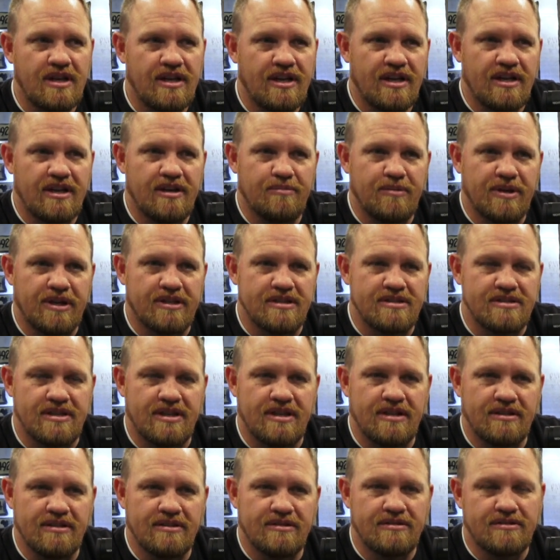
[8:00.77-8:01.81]
uh,
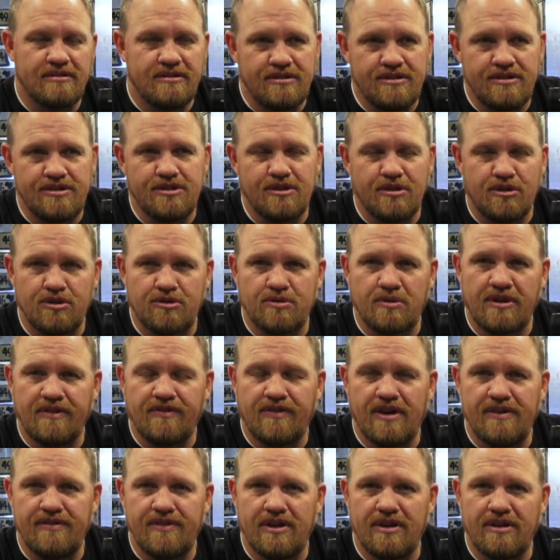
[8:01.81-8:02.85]
because
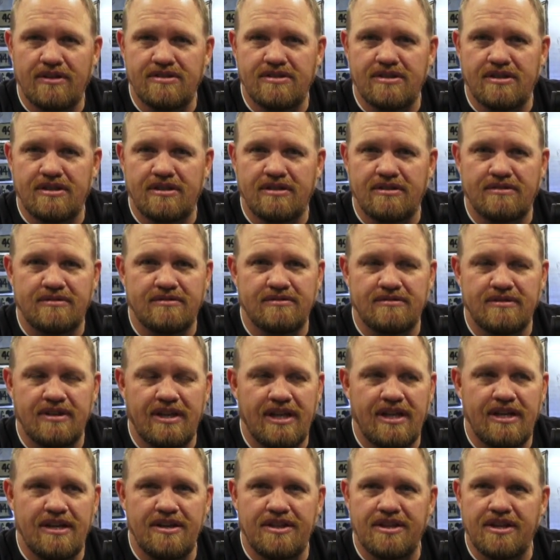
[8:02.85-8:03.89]
225 yards on
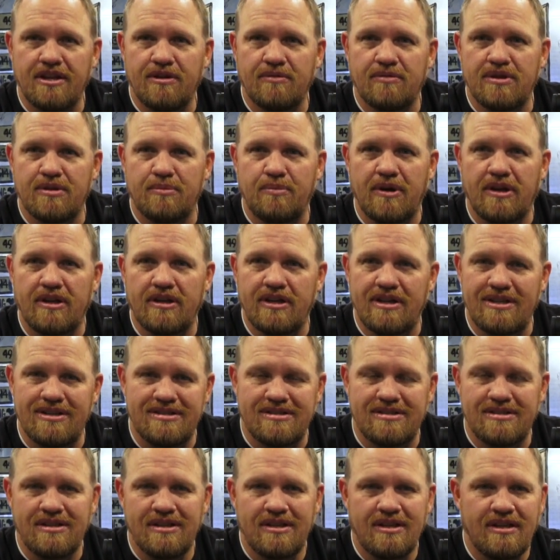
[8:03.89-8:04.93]
anything with a pellet
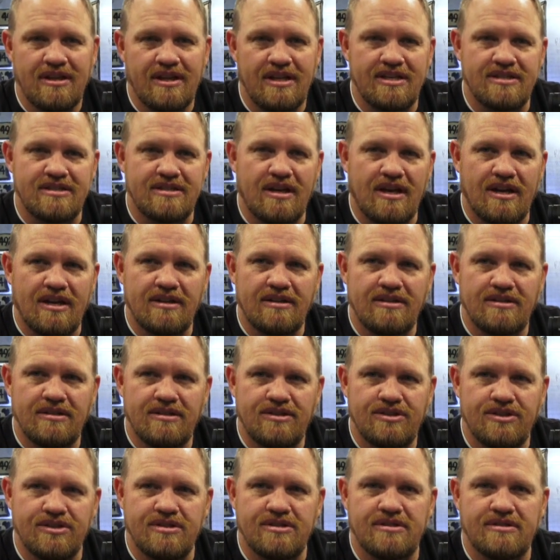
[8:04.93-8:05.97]
is is not
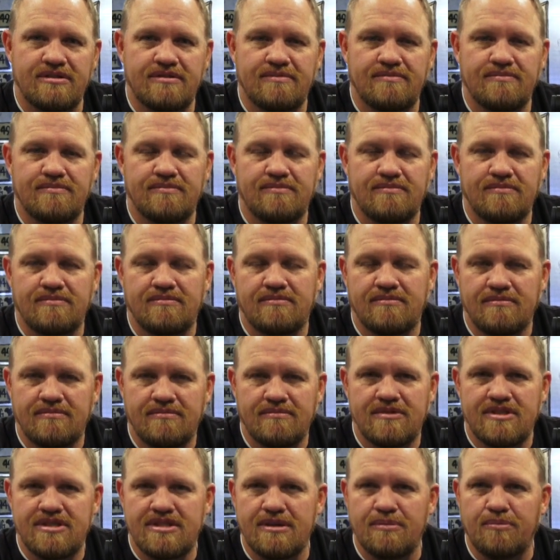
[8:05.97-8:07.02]
just
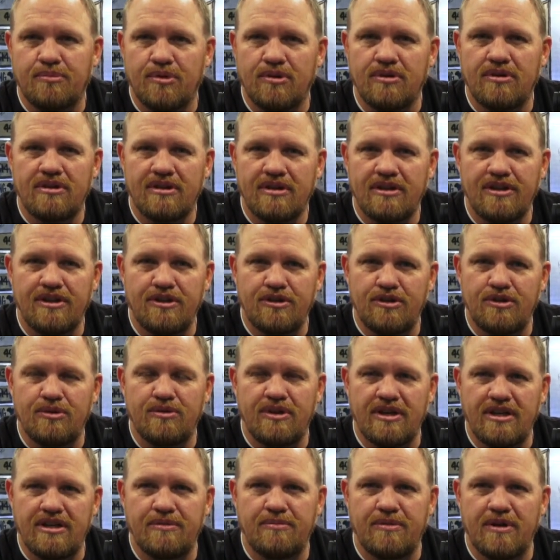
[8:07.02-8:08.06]
simple. You do
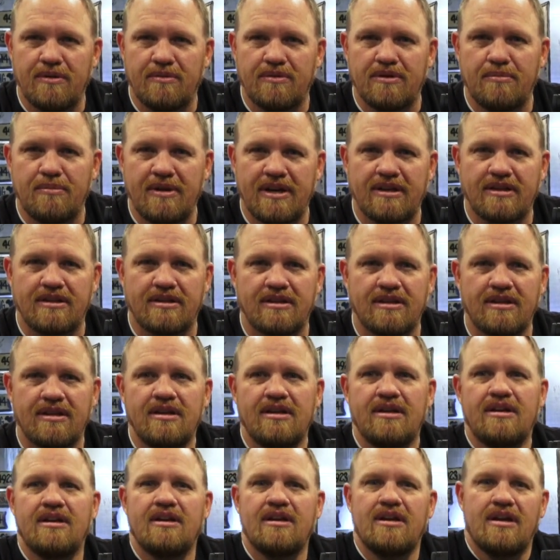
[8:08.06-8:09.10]
need to be able to make
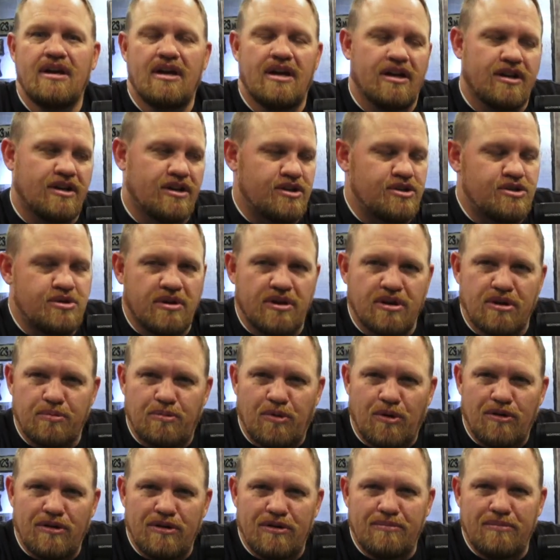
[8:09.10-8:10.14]
a good trigger
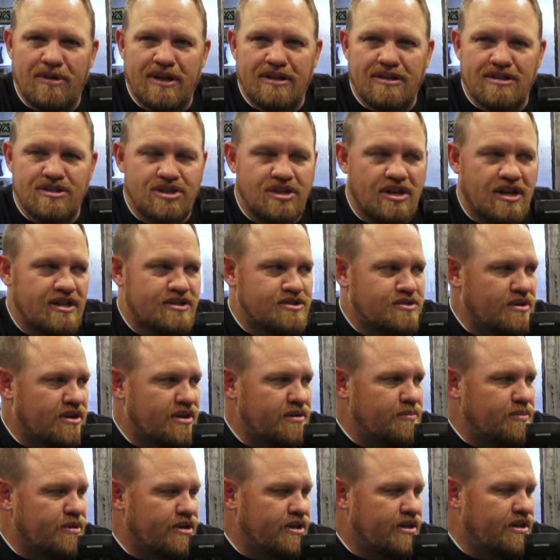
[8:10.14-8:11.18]
pull and make the shots
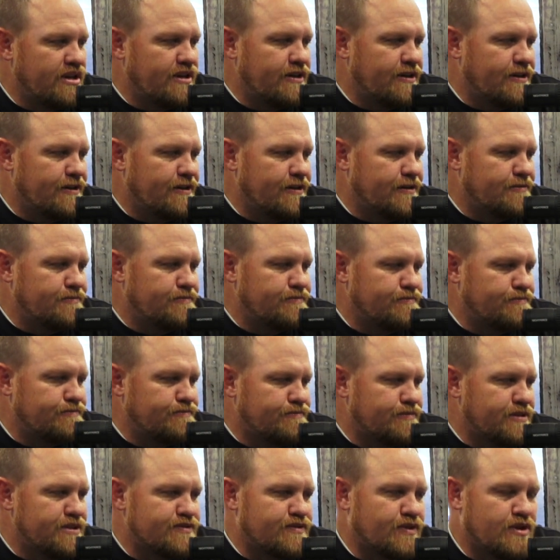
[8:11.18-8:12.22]
right. But um,
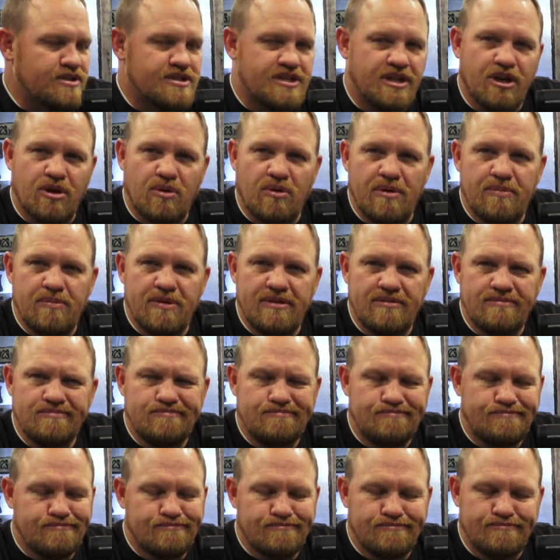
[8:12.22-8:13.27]
but as far as the equipment,
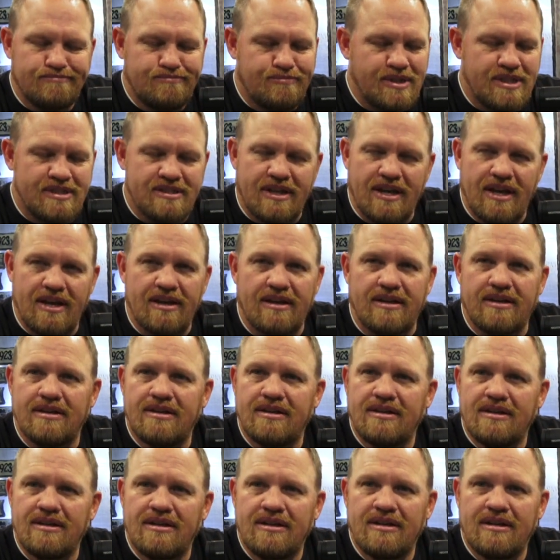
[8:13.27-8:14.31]
piece of cake,
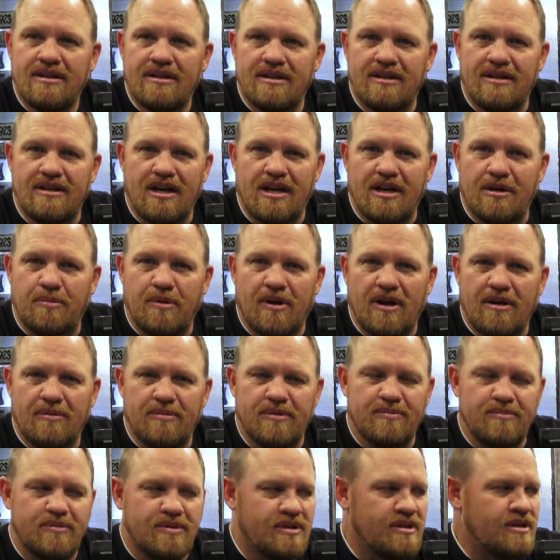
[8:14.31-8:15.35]
not a
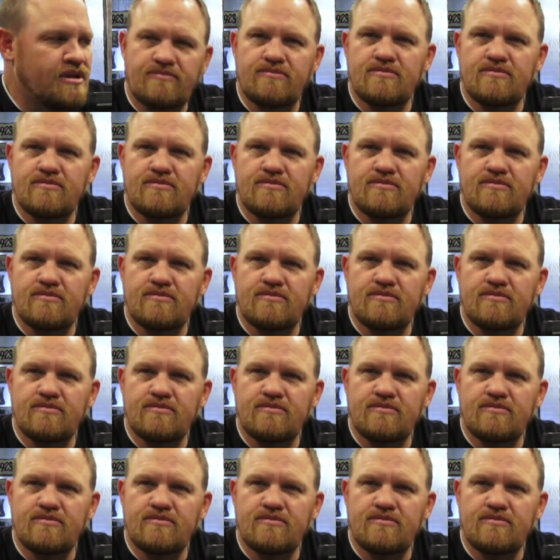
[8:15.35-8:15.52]
problem.